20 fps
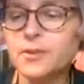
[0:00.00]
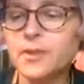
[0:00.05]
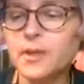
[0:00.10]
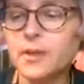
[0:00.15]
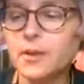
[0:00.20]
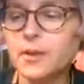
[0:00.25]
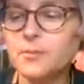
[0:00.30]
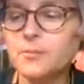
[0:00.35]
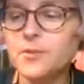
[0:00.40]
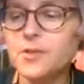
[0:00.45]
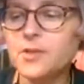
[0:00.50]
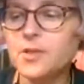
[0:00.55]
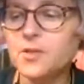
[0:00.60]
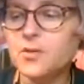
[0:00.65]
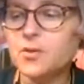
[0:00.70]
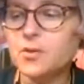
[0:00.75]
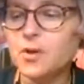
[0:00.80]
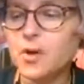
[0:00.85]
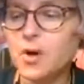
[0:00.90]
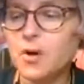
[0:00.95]

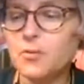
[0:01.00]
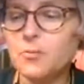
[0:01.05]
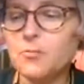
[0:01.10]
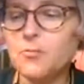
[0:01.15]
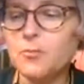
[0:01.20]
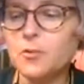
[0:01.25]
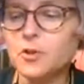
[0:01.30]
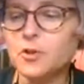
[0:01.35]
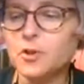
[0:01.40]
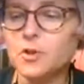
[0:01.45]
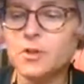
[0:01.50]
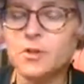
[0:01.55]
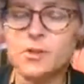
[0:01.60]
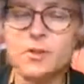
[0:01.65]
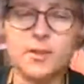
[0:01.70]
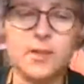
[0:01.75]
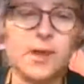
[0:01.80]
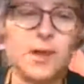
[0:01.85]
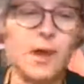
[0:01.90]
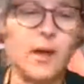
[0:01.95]
Jerusalem syndrome,
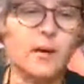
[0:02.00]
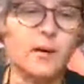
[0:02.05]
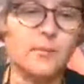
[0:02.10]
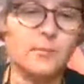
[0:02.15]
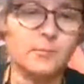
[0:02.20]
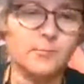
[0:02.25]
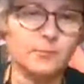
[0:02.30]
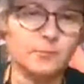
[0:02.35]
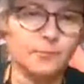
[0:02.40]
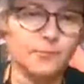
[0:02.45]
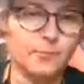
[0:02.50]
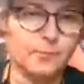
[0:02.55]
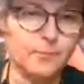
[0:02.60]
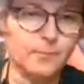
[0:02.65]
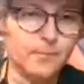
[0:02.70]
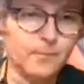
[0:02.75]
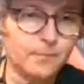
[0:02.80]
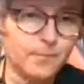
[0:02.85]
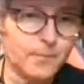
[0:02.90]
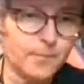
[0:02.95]
which is a
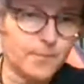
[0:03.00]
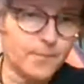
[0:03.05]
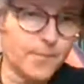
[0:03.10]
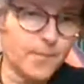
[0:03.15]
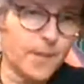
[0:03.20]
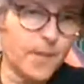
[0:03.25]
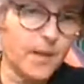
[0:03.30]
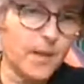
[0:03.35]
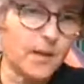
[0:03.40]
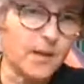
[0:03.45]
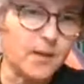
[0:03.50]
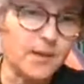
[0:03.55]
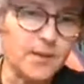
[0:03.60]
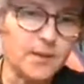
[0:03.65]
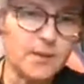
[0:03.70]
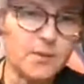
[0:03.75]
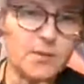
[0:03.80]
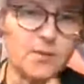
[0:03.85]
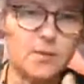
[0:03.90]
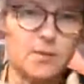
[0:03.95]

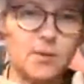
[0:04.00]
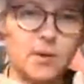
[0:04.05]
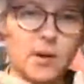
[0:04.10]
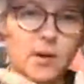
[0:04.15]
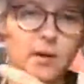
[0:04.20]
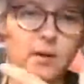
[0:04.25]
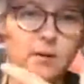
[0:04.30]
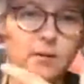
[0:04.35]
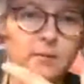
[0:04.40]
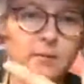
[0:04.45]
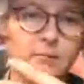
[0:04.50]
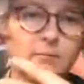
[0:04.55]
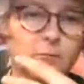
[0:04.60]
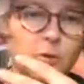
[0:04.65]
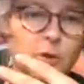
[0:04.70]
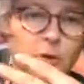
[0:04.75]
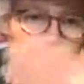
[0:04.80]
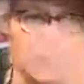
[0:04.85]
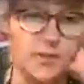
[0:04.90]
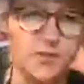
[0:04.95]
sort of
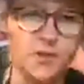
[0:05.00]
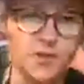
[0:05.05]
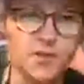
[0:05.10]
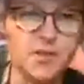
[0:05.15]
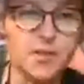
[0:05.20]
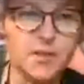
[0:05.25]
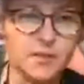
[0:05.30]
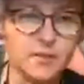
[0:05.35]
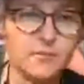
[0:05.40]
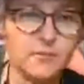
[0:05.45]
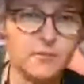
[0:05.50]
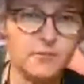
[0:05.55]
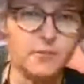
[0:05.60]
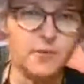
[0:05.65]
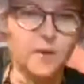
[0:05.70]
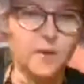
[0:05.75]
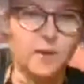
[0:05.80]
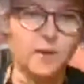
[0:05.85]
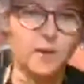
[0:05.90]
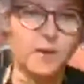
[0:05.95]

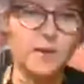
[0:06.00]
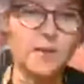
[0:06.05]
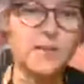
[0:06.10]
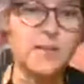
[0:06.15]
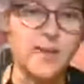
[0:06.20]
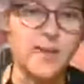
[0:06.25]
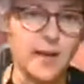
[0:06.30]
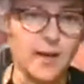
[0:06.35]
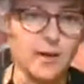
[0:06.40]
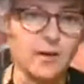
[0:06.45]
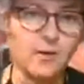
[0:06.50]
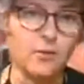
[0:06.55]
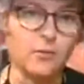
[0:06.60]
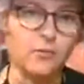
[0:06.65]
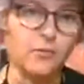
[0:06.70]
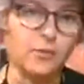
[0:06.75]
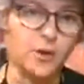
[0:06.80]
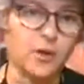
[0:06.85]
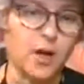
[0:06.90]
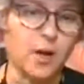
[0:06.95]
religious feelings
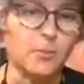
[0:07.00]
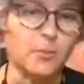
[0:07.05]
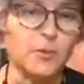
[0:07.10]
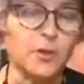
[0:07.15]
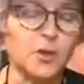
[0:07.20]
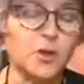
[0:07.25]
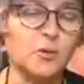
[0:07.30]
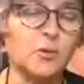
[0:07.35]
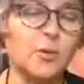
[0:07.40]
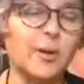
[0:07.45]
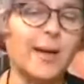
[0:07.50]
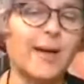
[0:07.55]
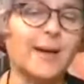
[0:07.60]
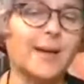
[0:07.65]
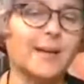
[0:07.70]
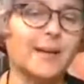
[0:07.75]
that overcome you.